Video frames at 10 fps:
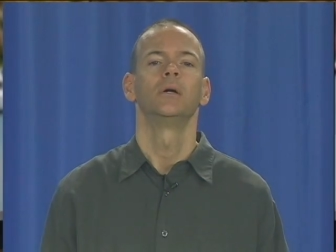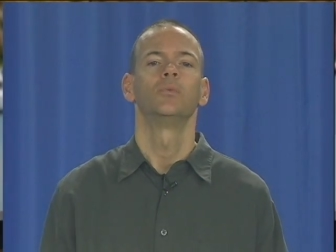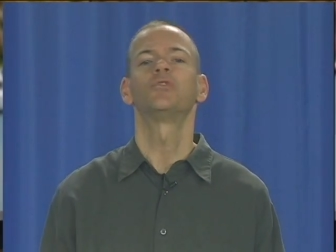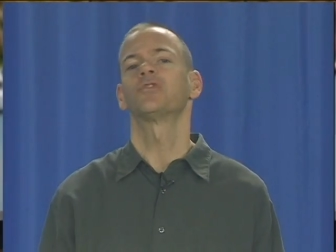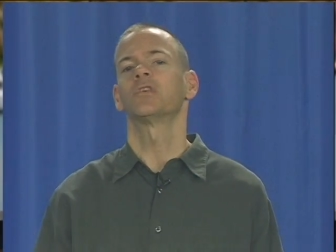
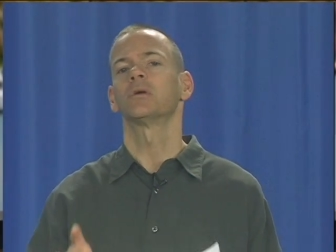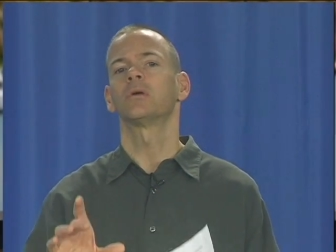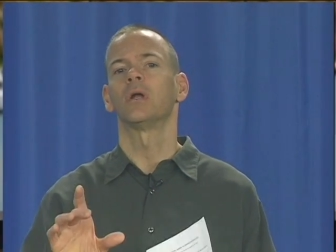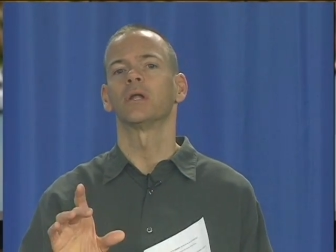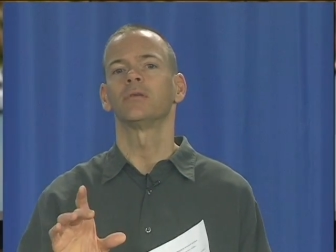We're just going to
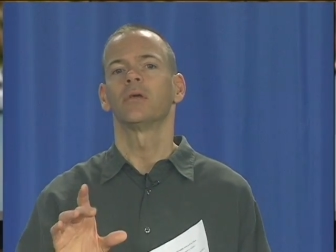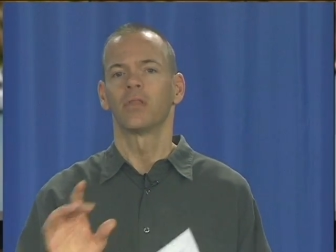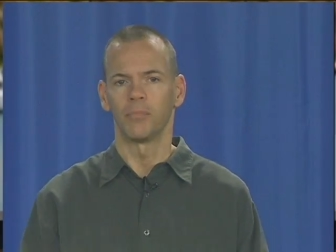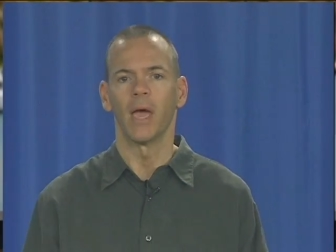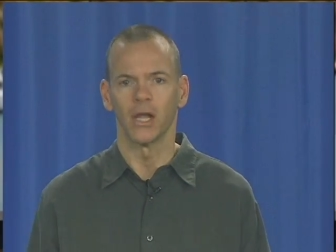call it
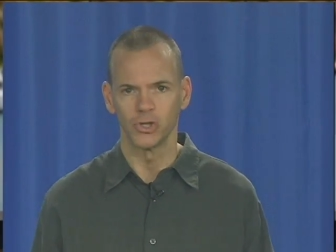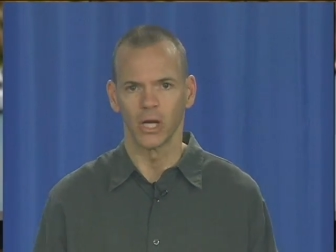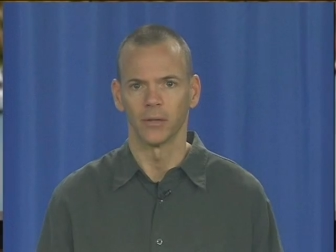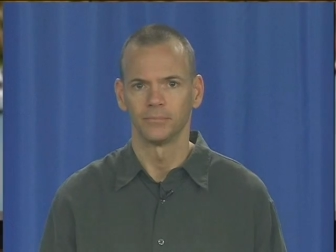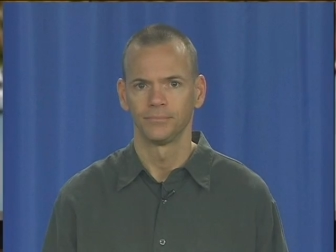the bad
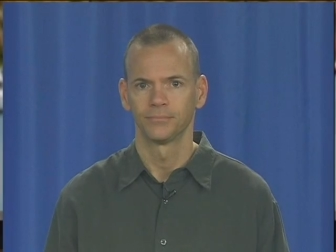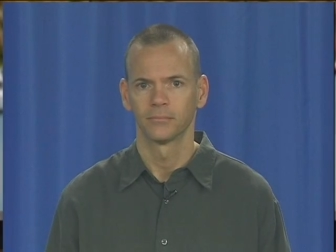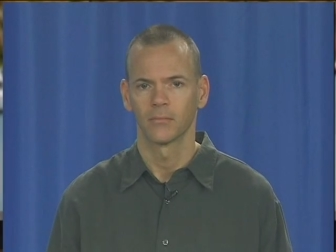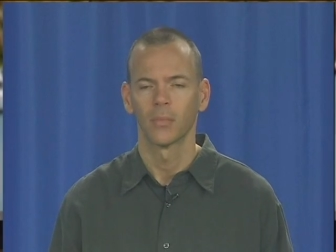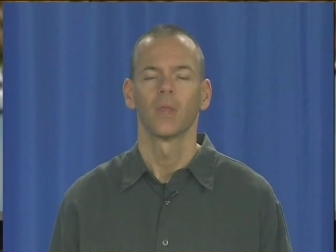gene.
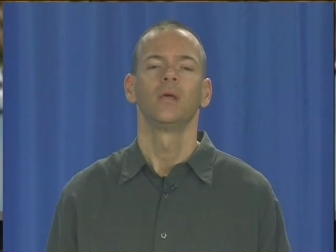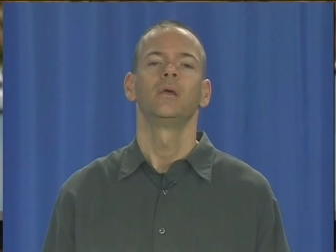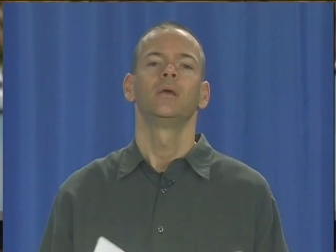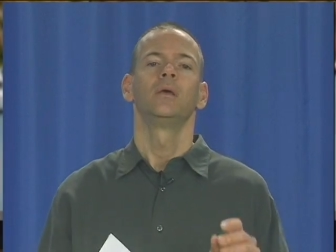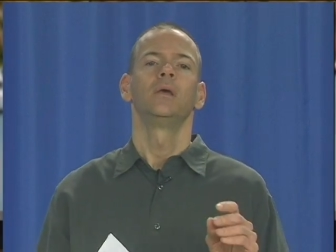
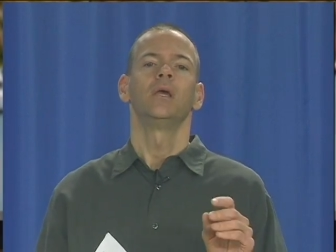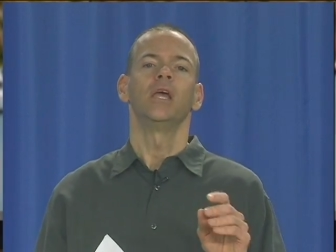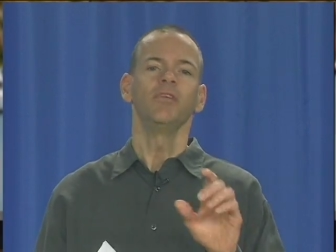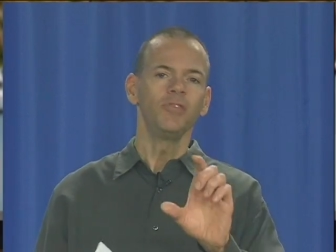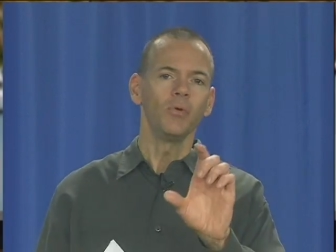
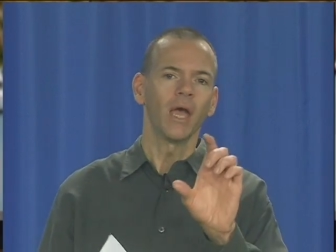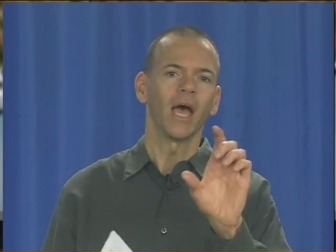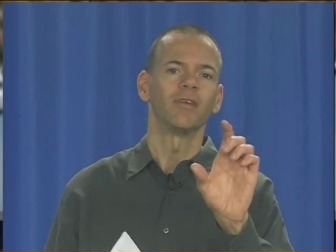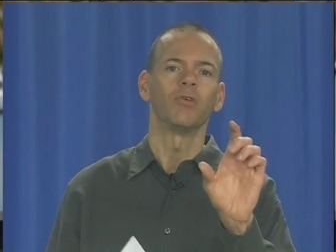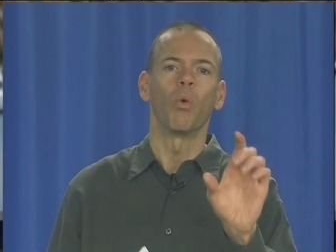If you
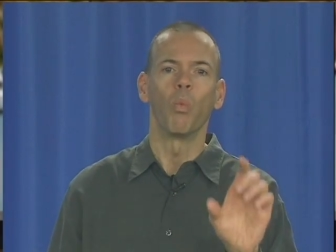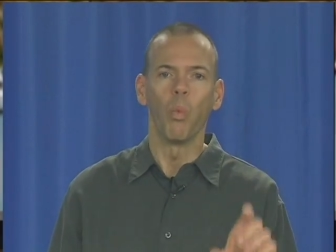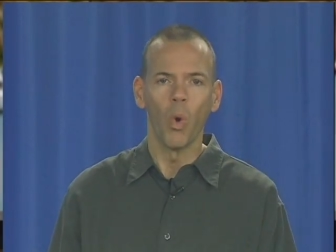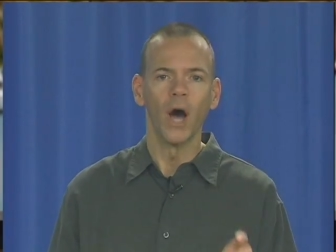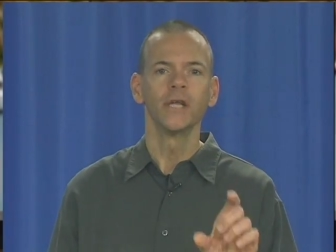have
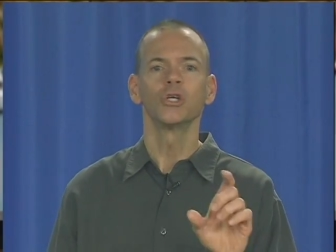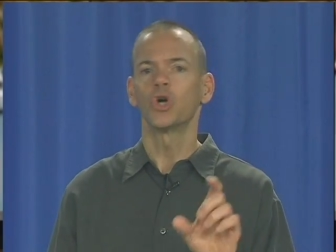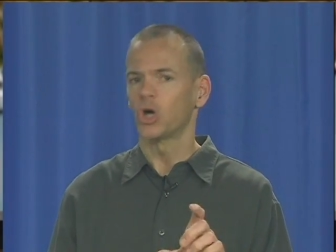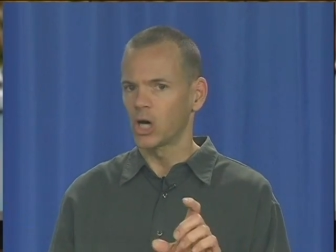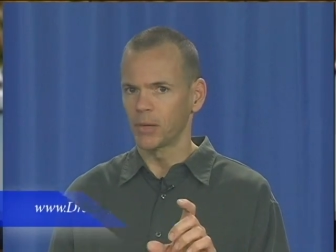one
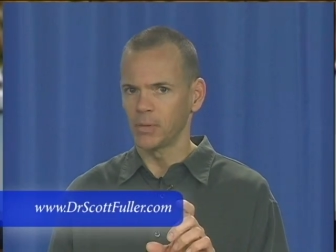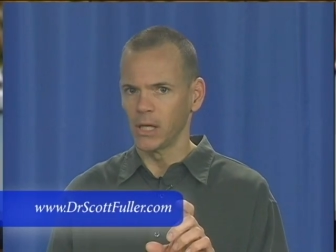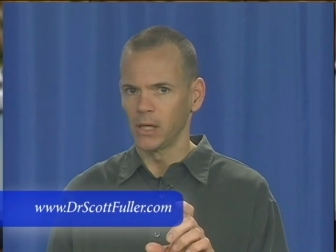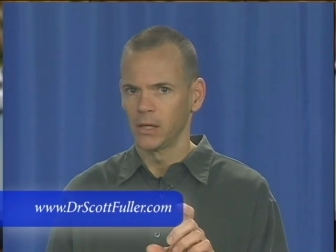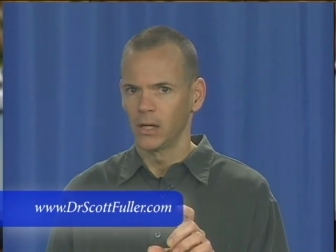
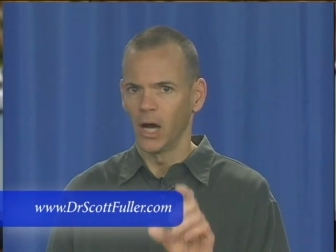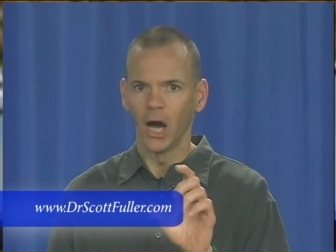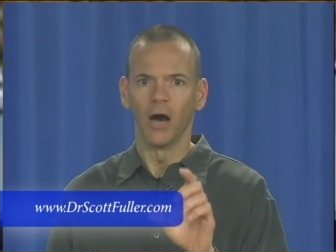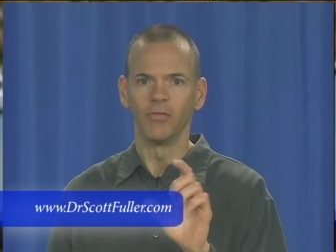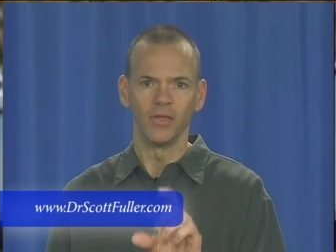copy
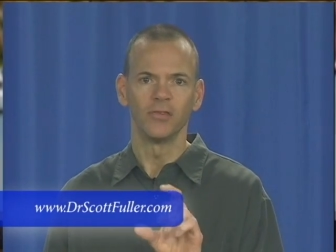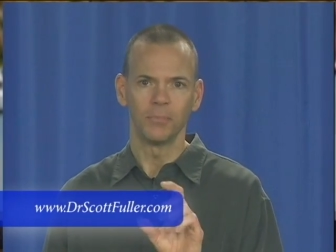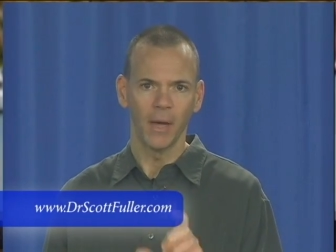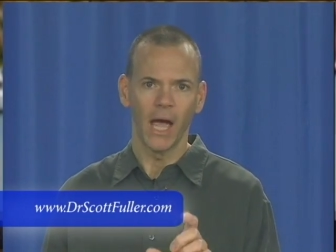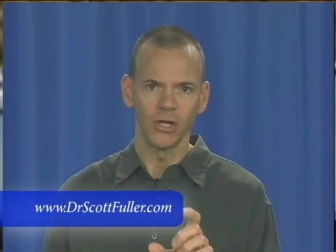of this
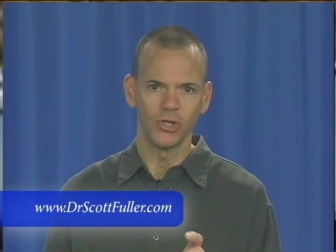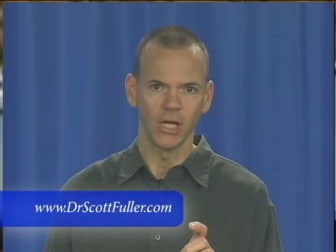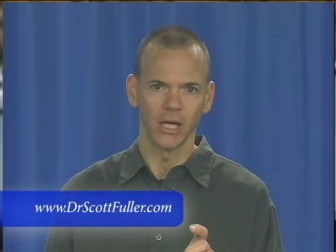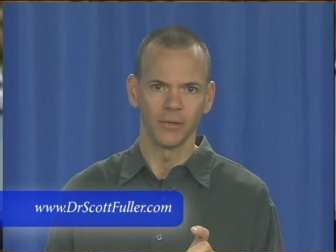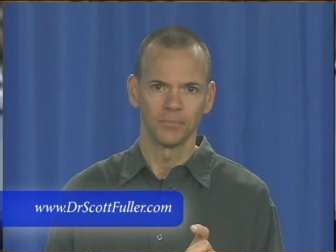bad
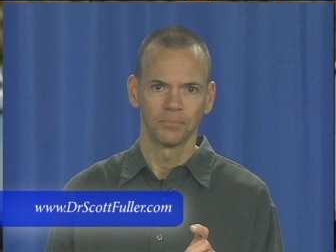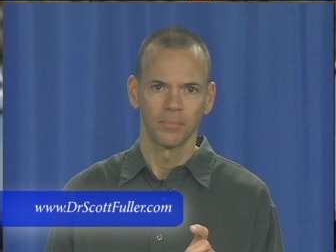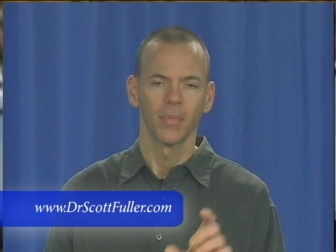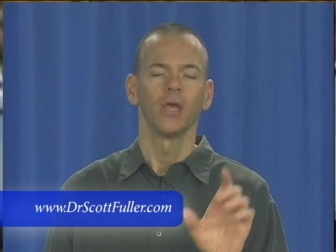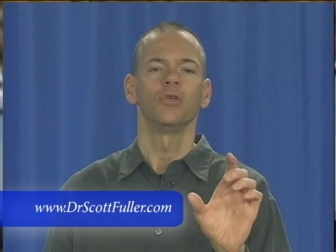gene,
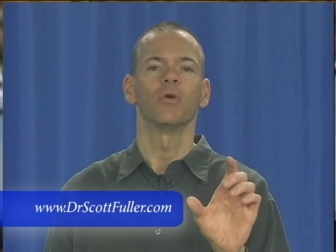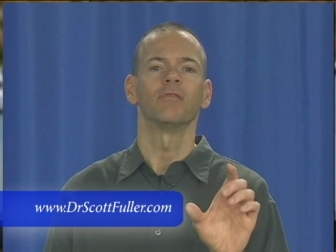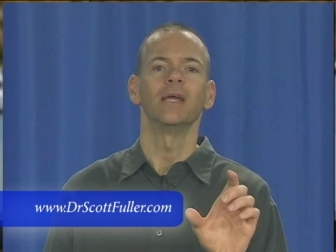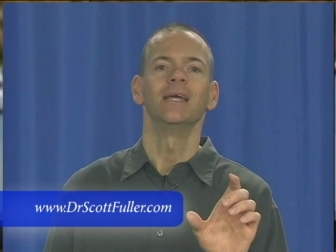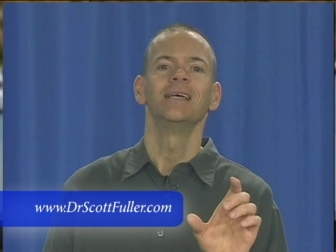you have
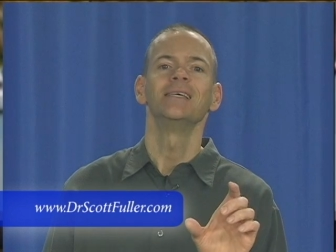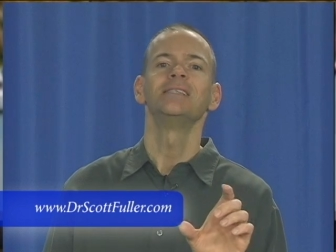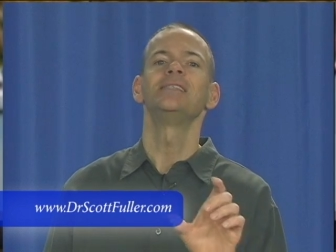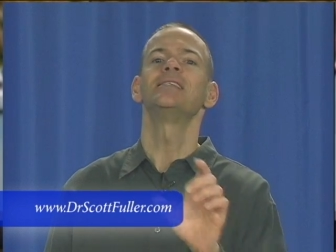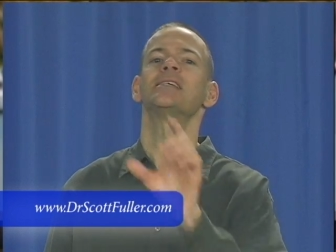a
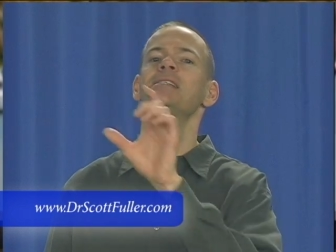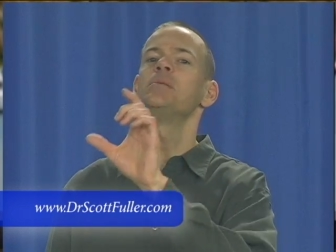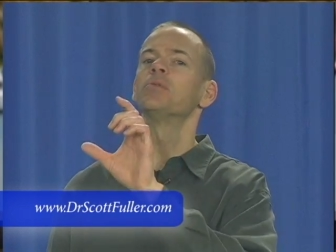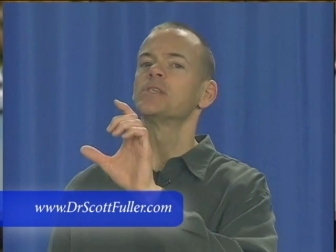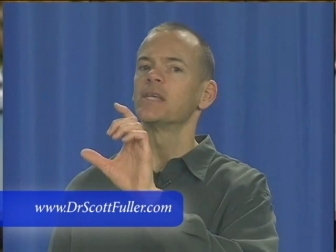sixty
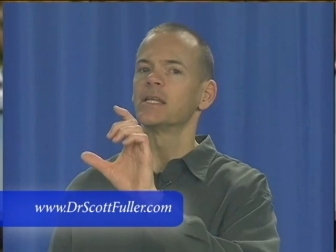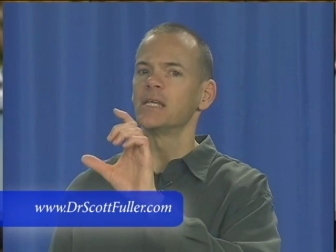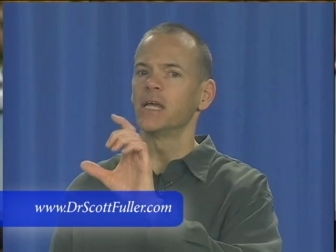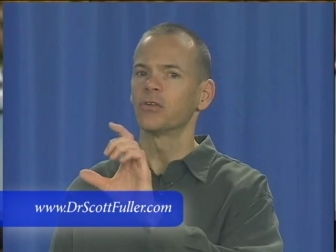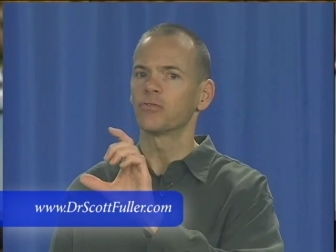percent
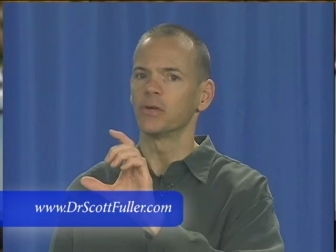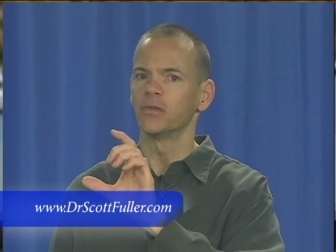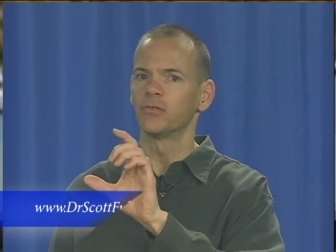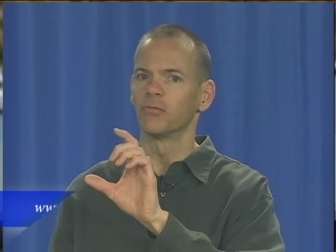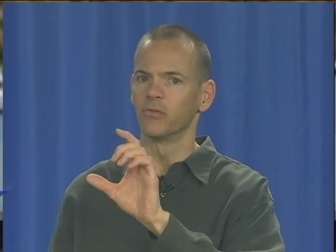
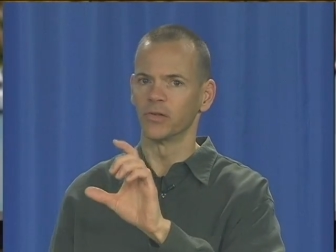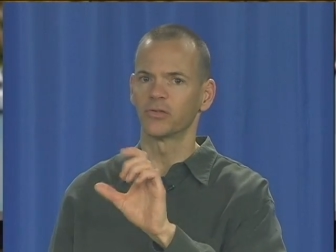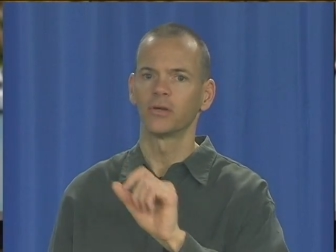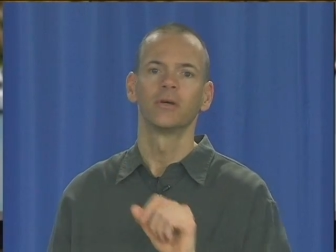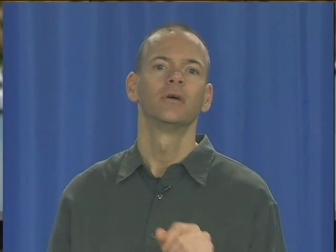increased
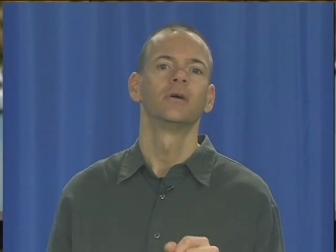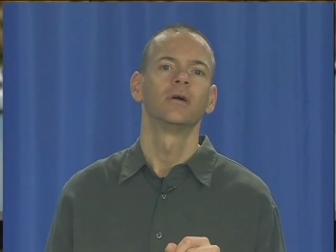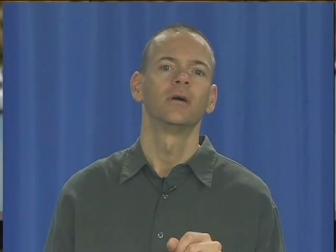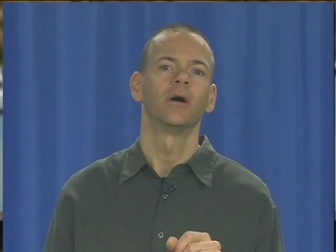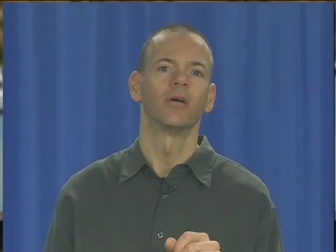risk
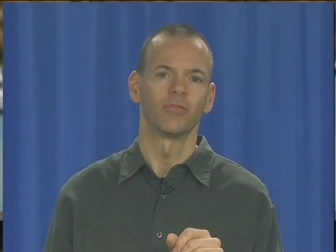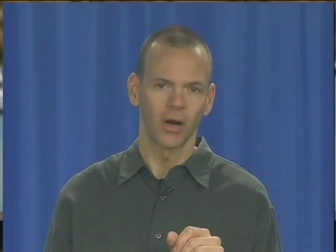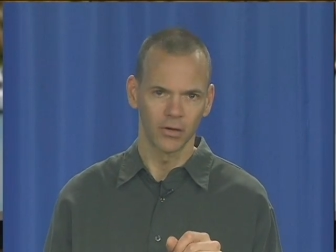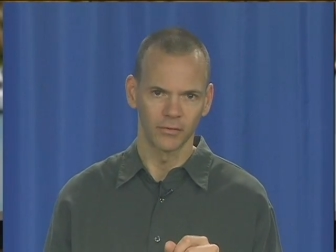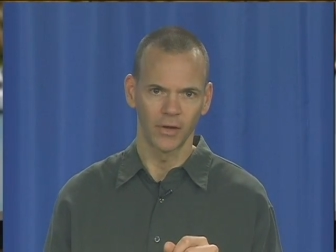of
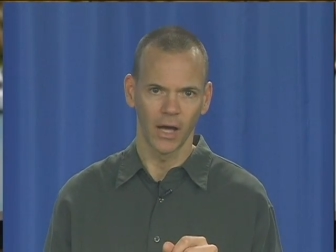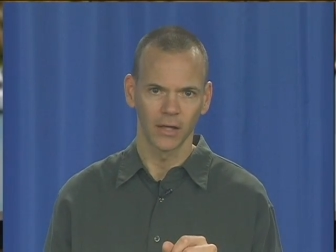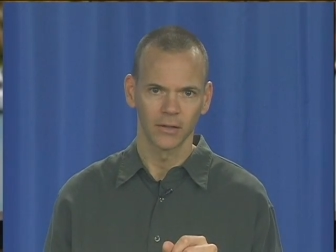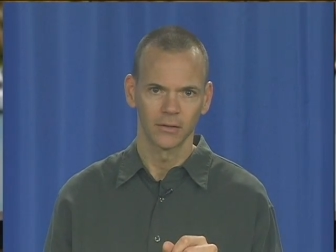heart attack.